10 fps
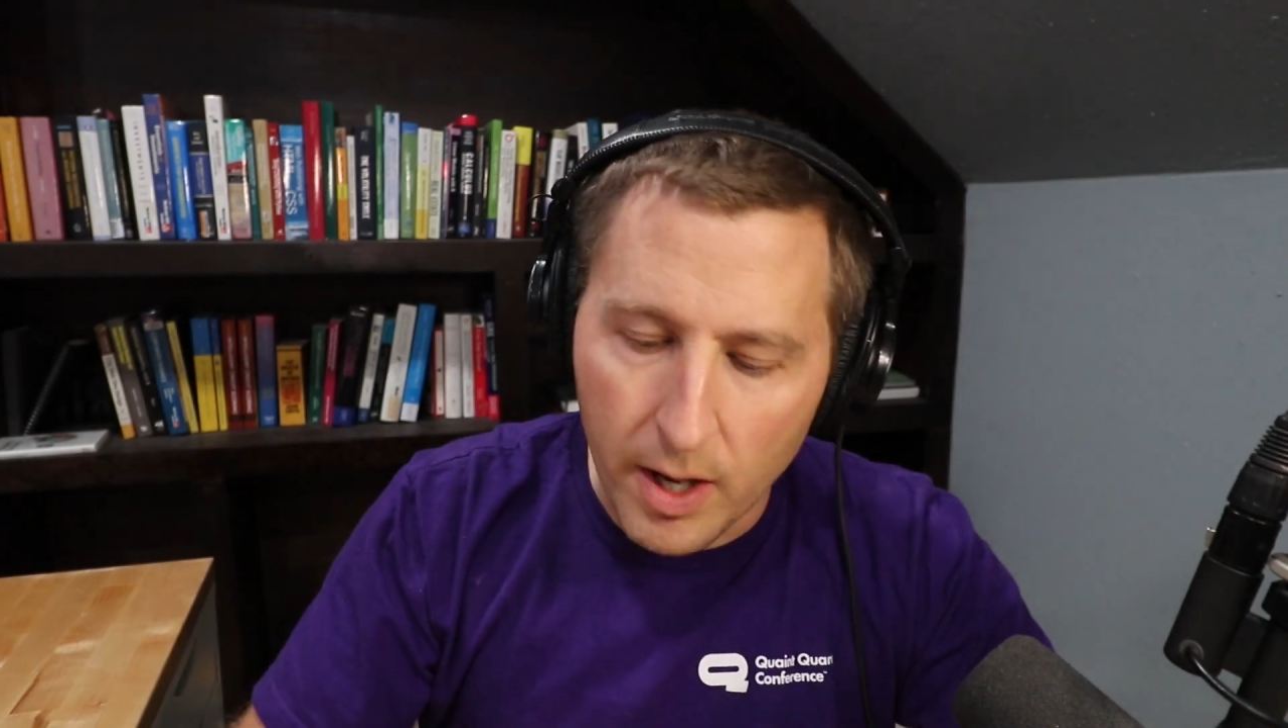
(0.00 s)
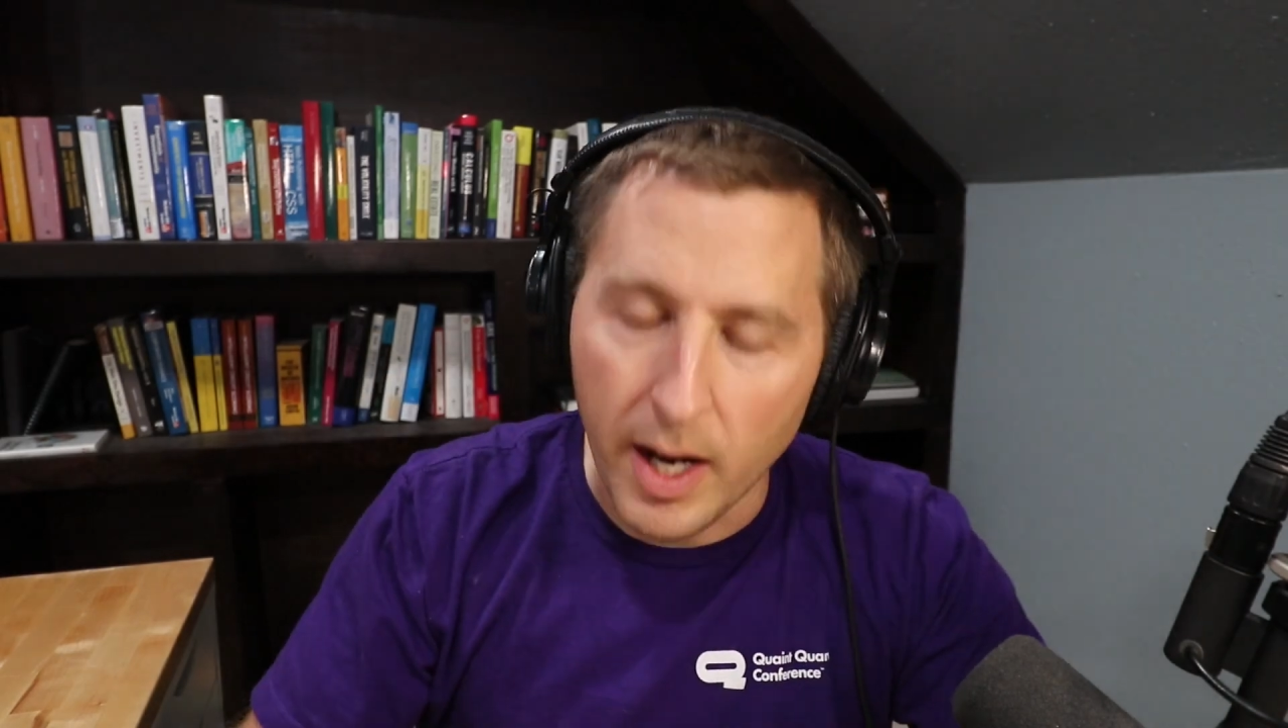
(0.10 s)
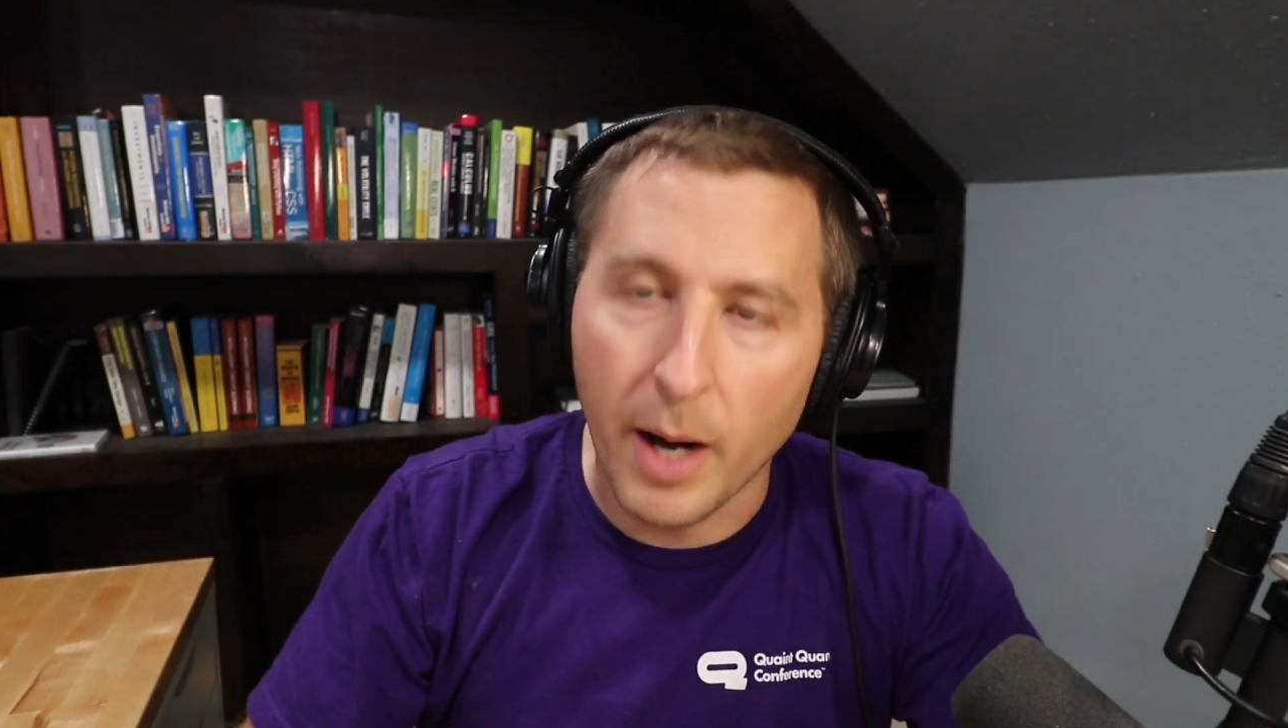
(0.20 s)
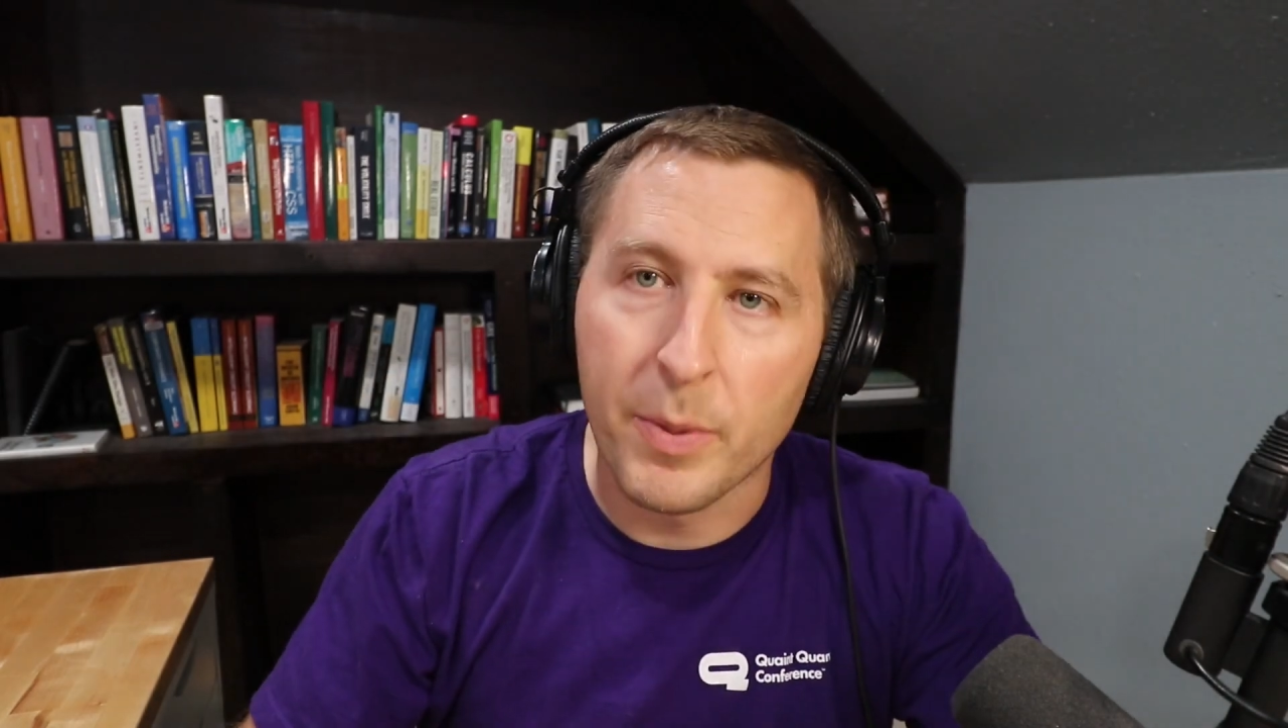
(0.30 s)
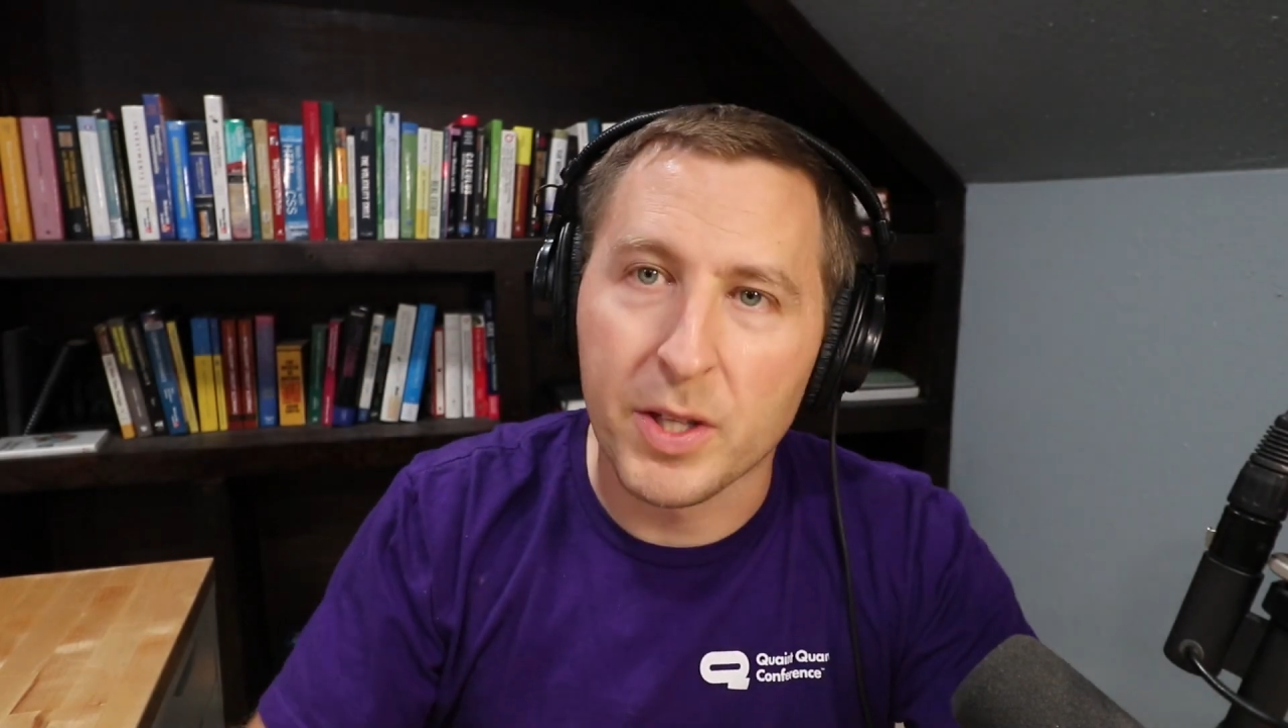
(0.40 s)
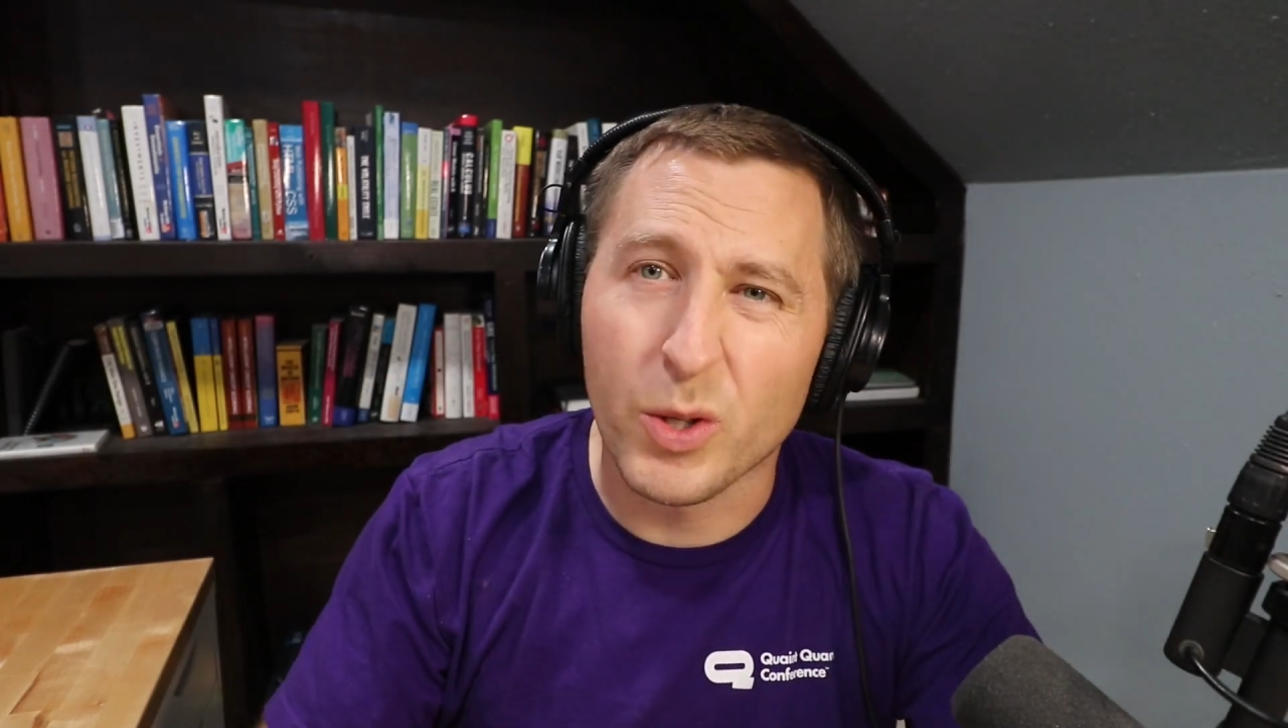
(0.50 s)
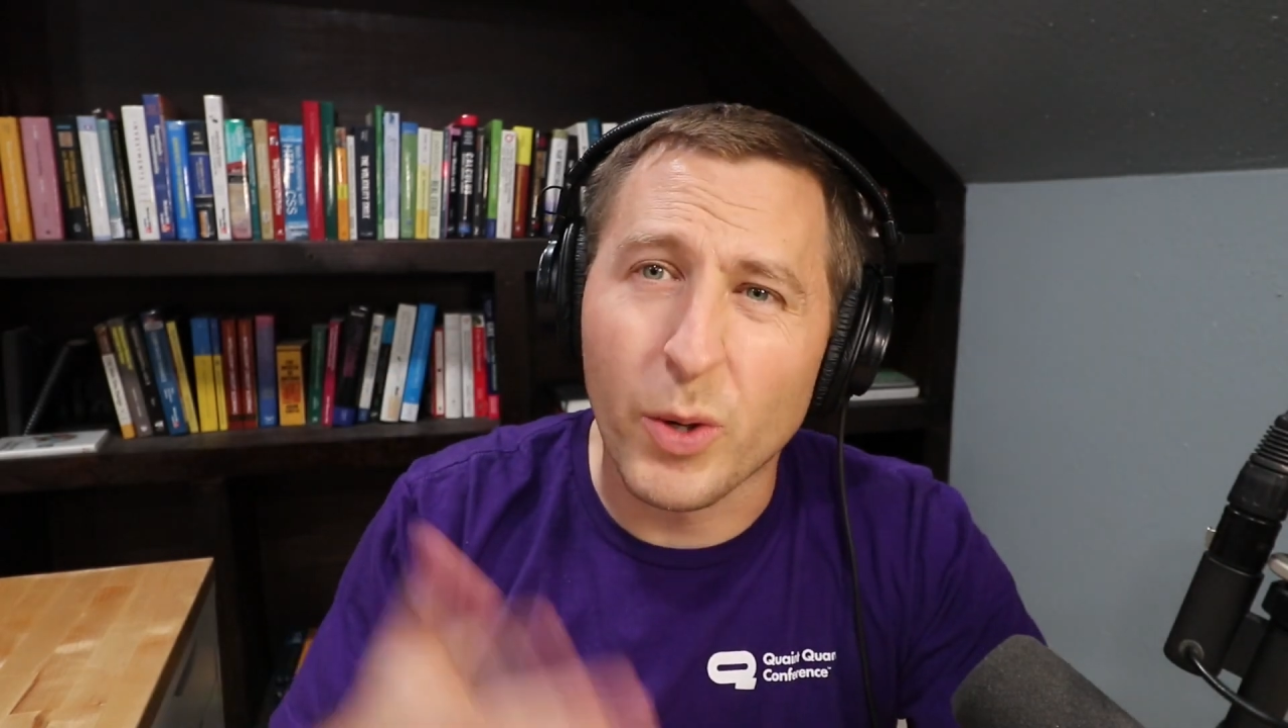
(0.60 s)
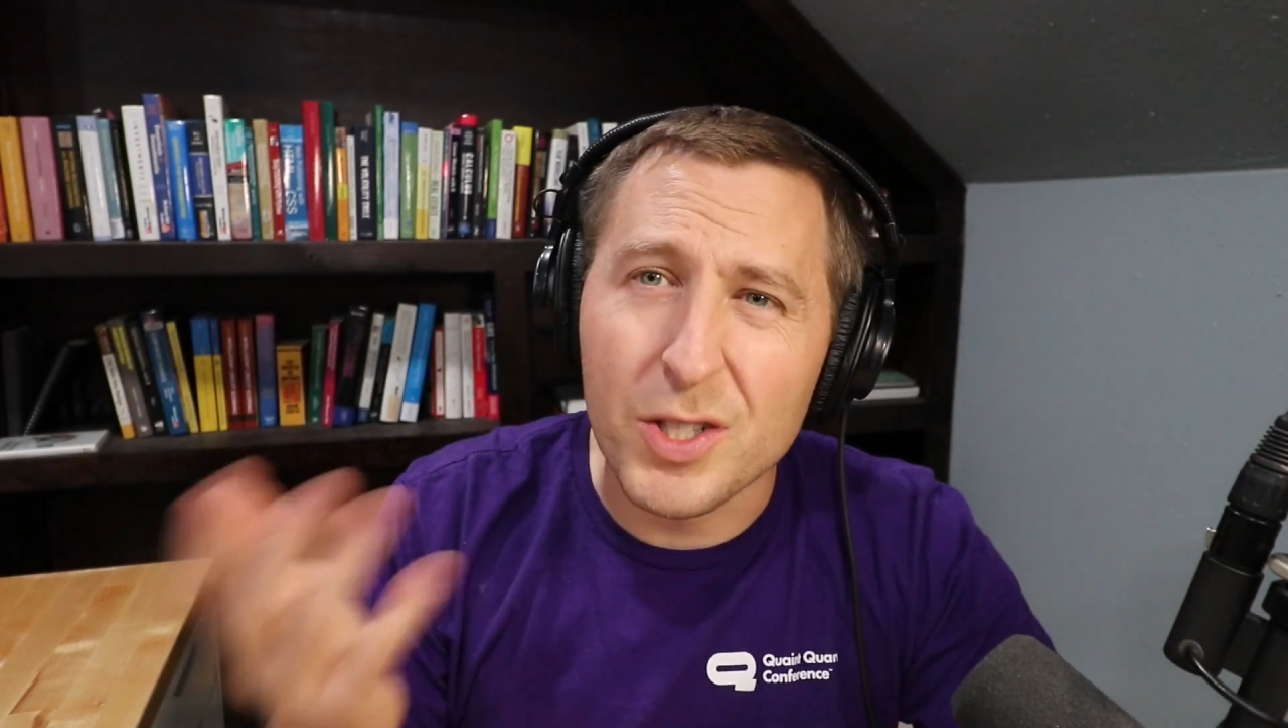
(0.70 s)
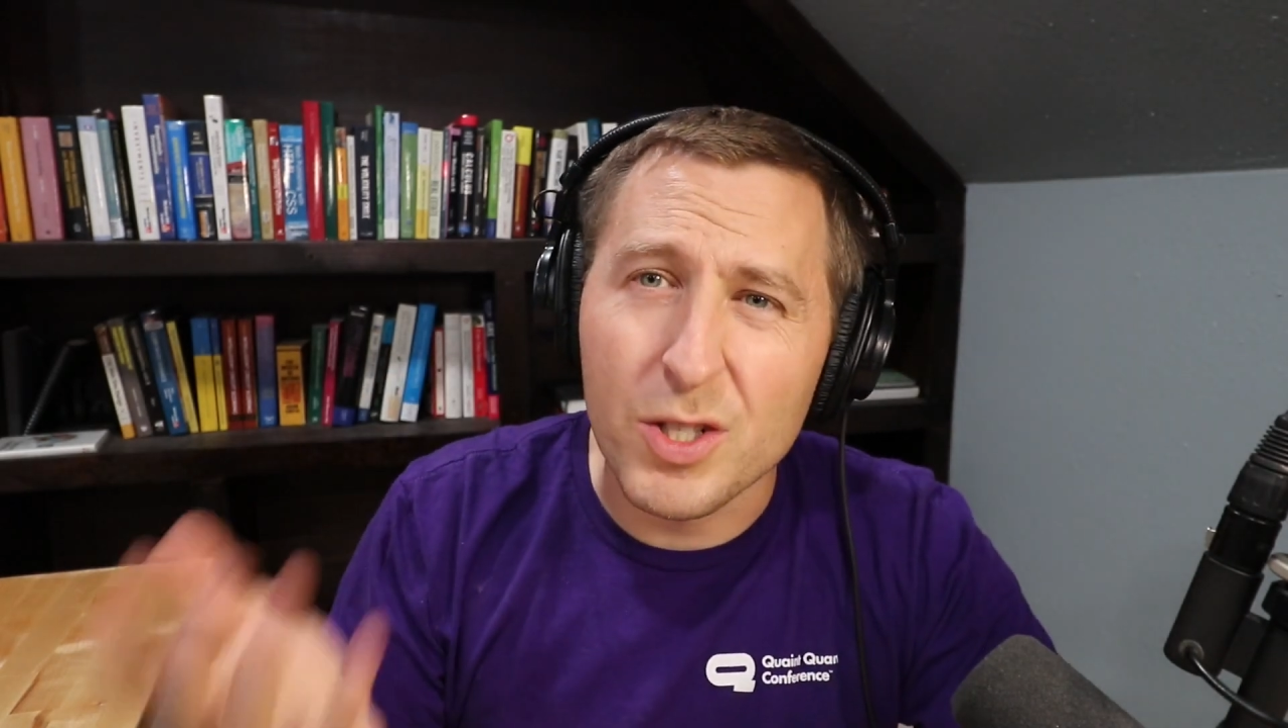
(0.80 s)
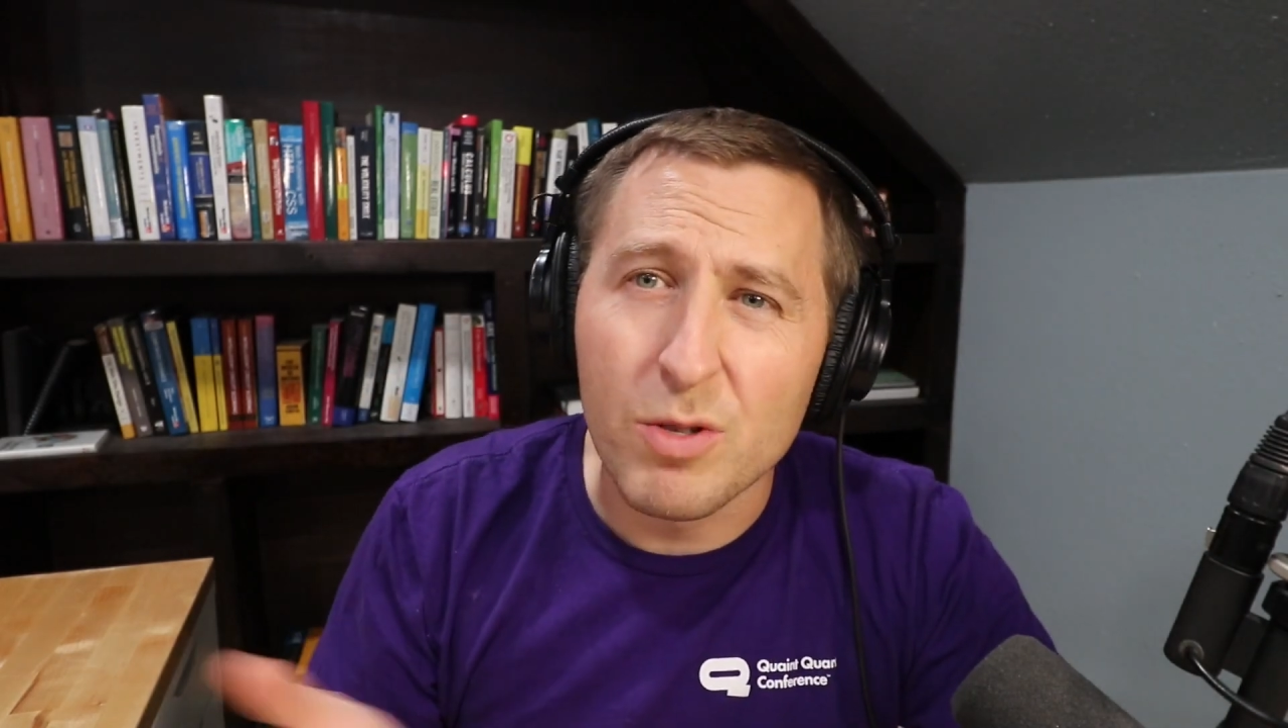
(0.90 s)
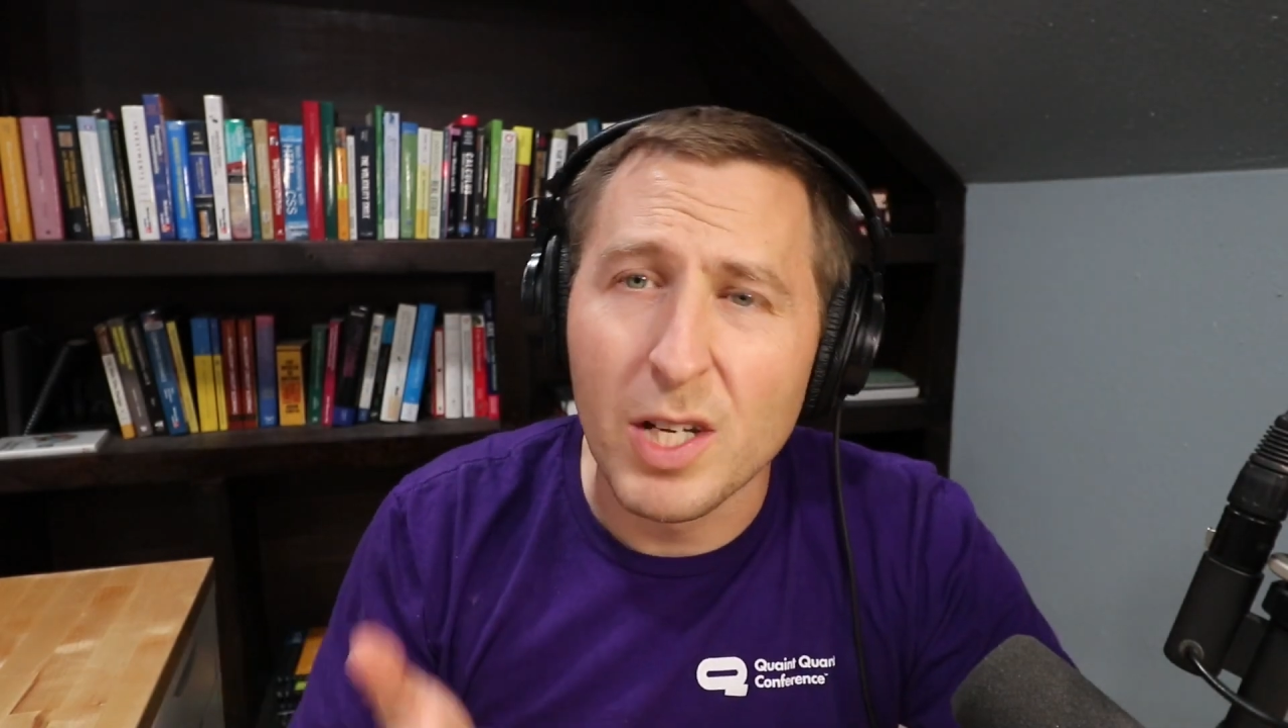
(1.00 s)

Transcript: But they're the ones that you